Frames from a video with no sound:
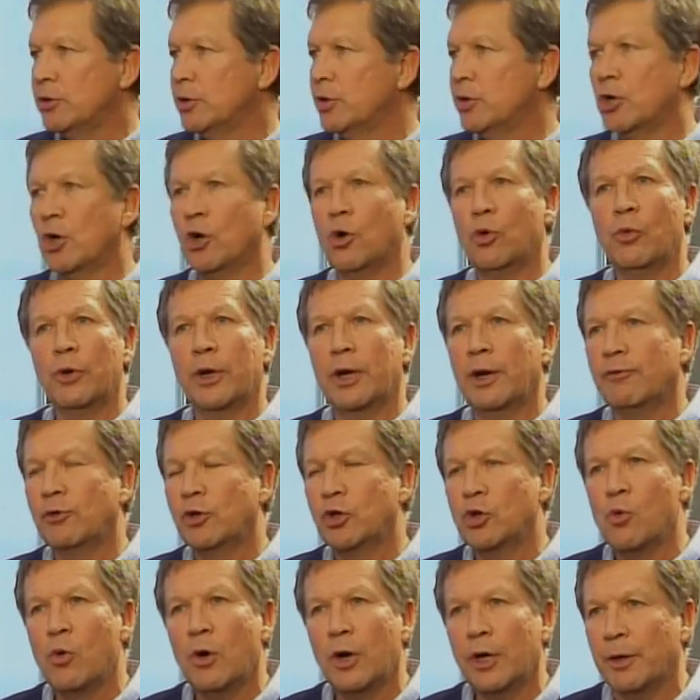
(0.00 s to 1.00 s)
to know whatever
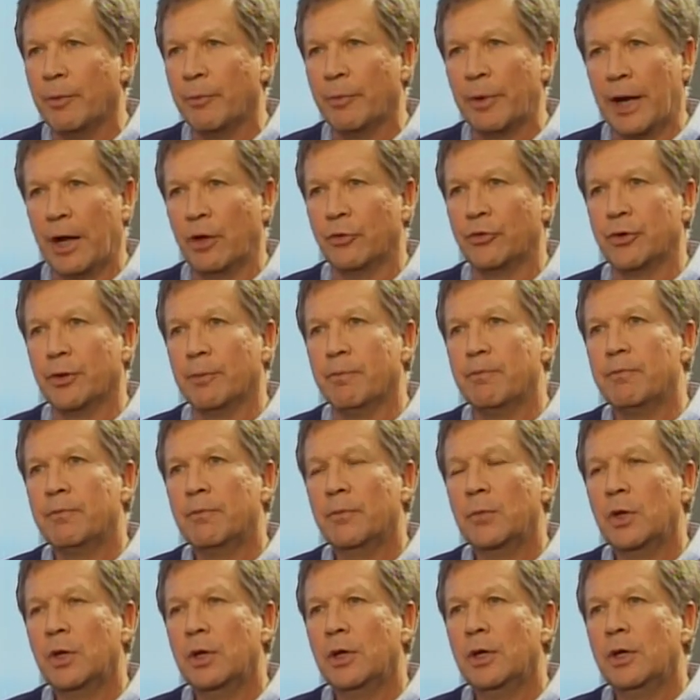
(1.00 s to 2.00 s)
you want about them.
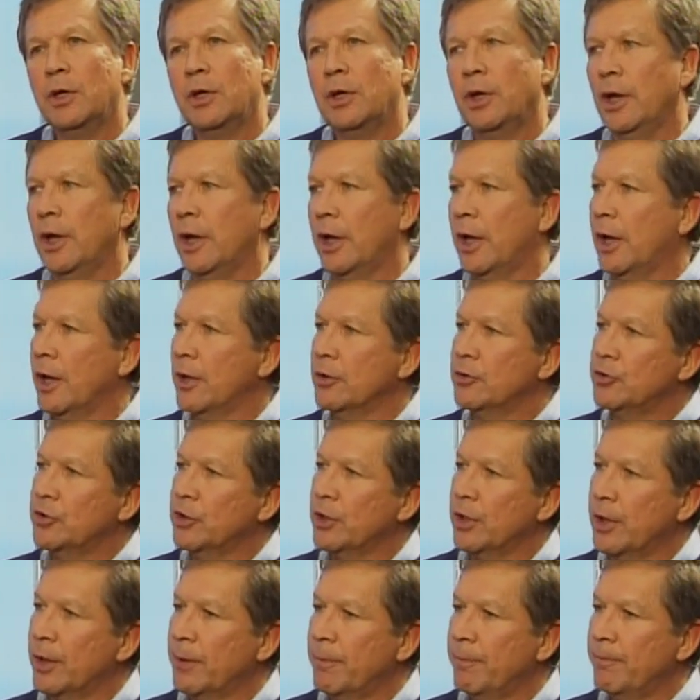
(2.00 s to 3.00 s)
And,
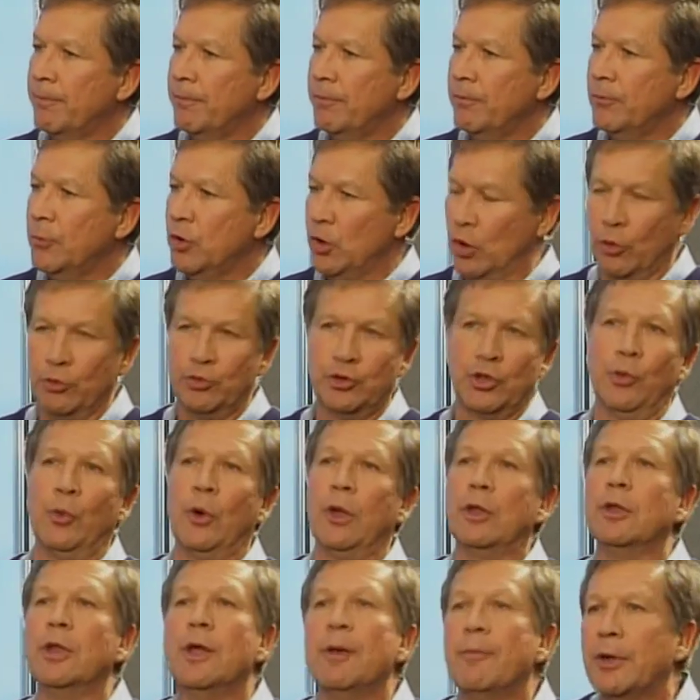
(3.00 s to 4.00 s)
you know, to
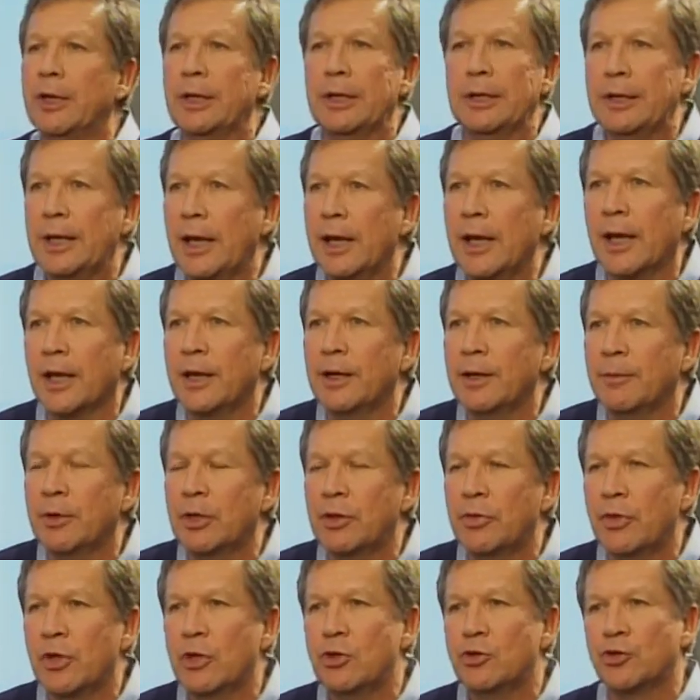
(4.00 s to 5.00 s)
a limit again, I
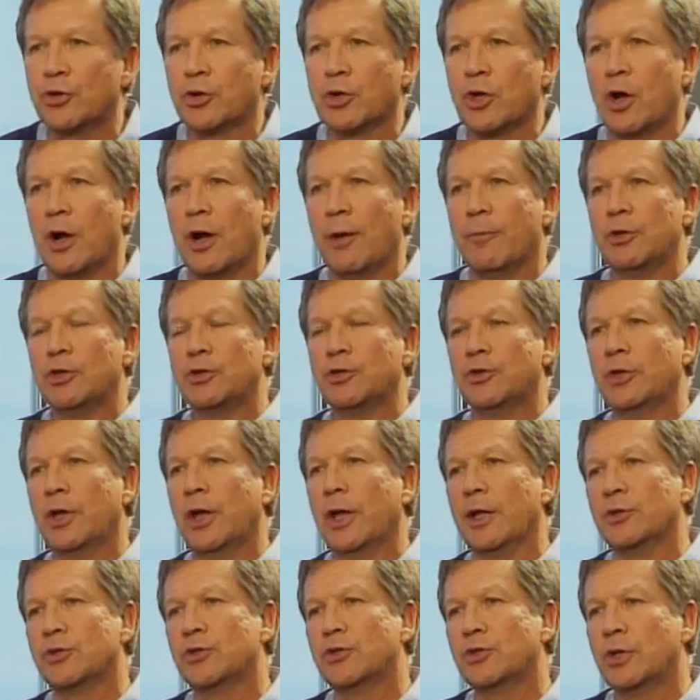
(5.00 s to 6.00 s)
mean, things are common
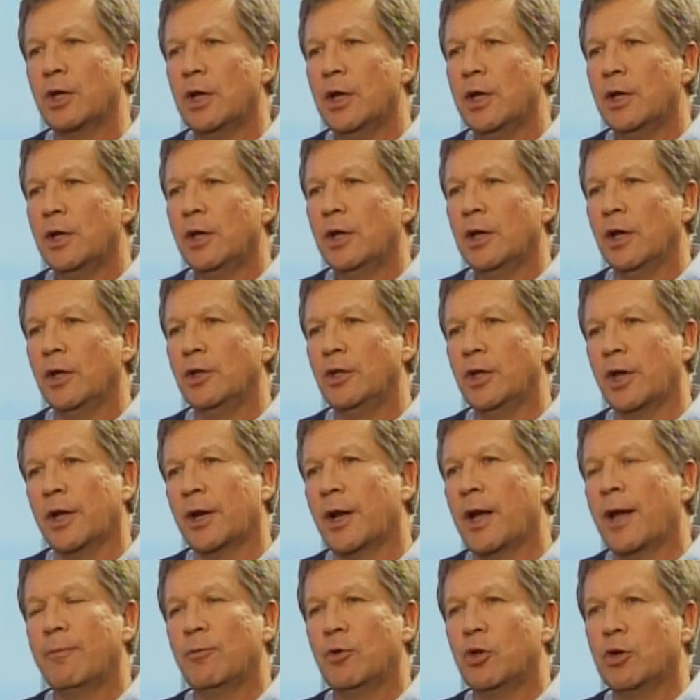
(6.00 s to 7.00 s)
sense. And yet
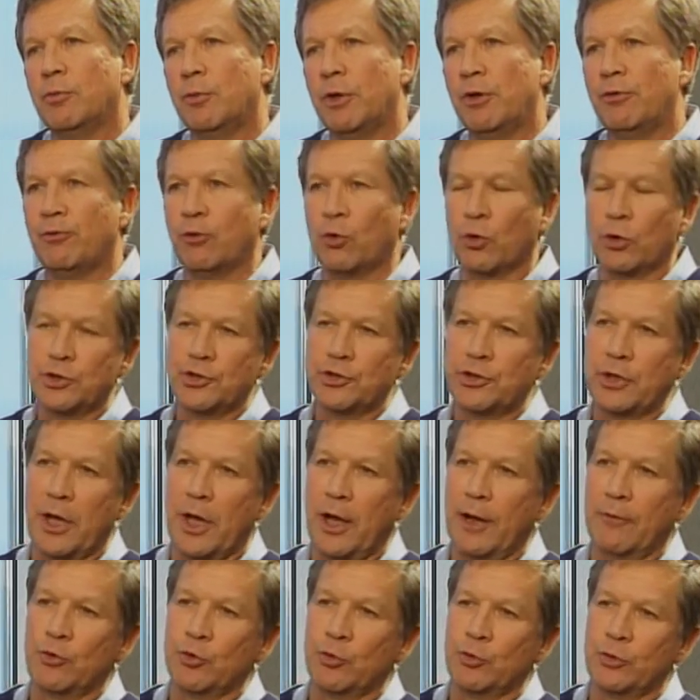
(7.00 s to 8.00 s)
I'm going to be forced to
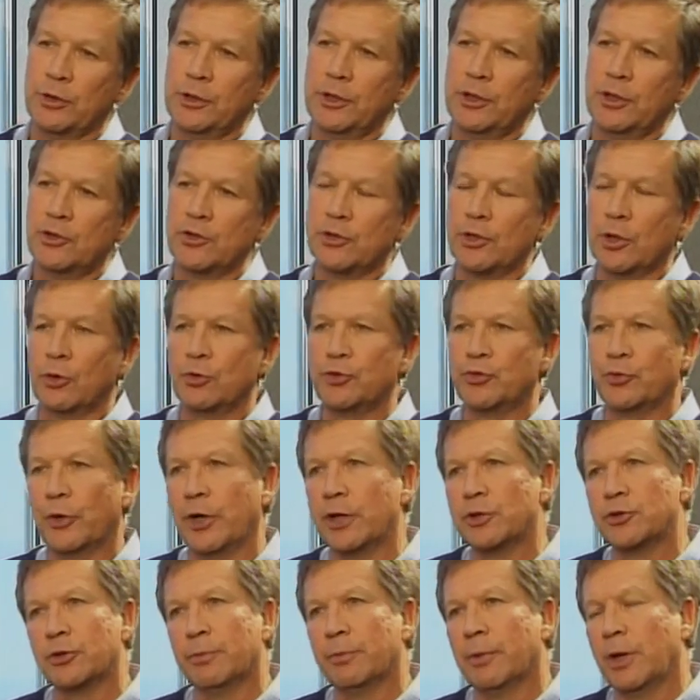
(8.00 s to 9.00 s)
have to release those
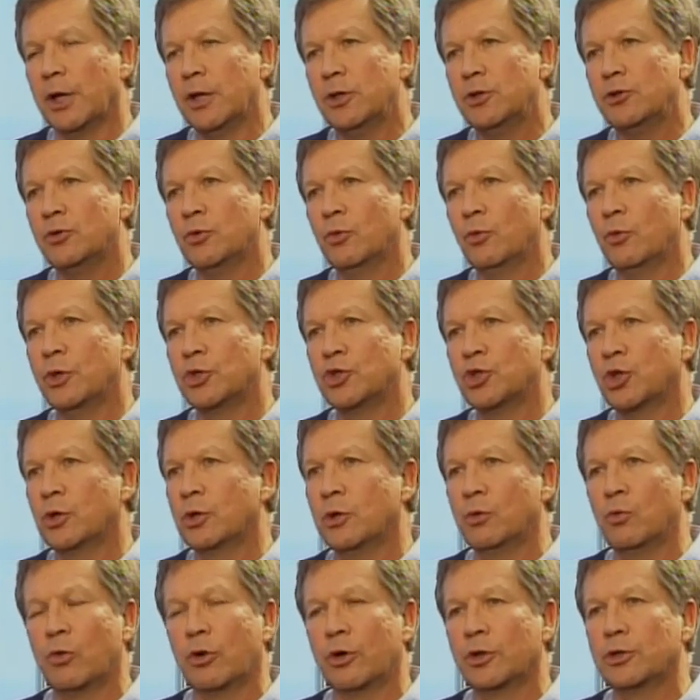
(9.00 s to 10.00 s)
resumes, which
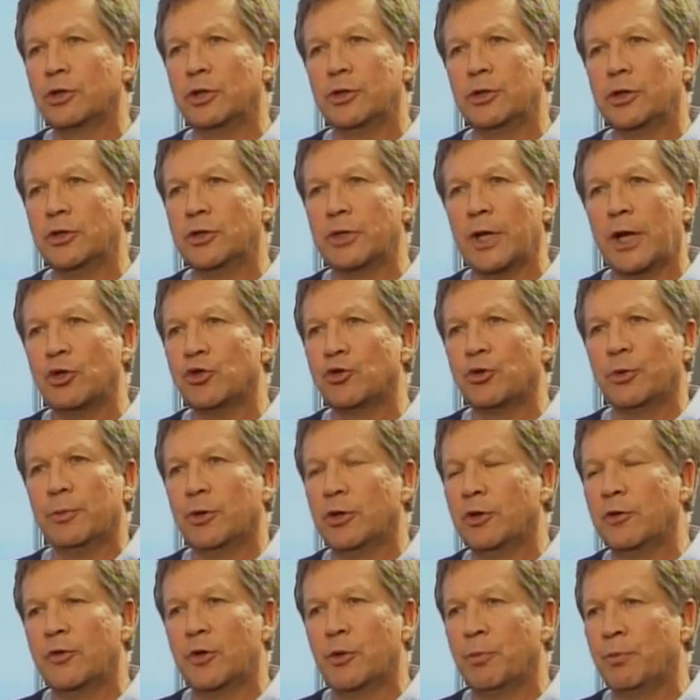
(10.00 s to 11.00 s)
could work to the
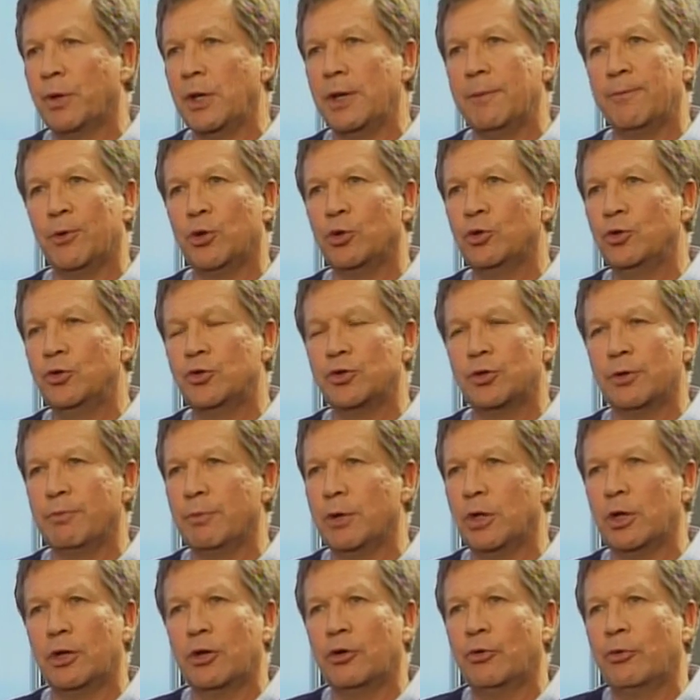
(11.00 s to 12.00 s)
detriment of the people who
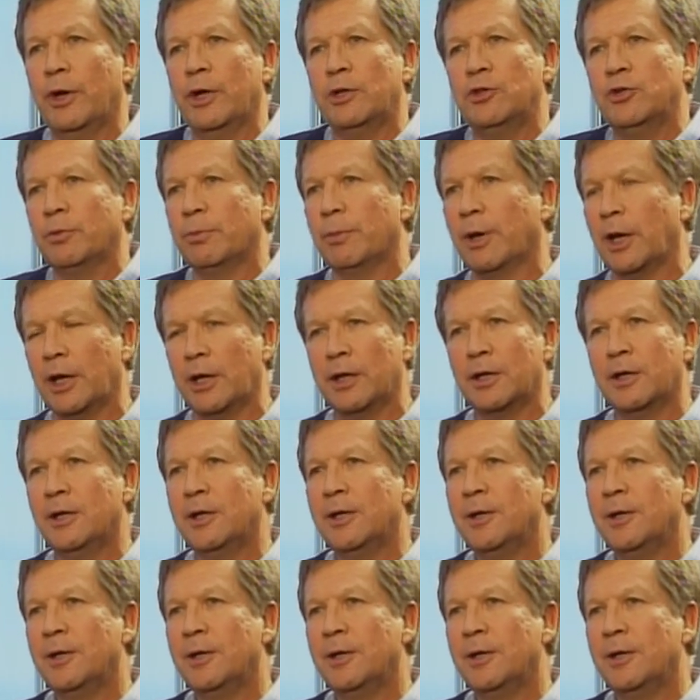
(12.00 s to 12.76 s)
submitted a resume.